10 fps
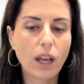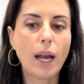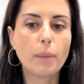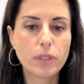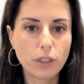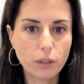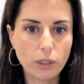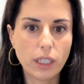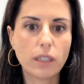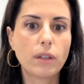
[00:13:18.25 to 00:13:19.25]

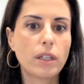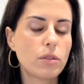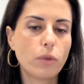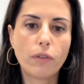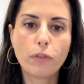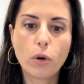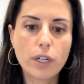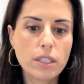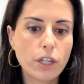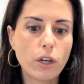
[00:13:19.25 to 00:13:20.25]
Absolutely. Because, of course,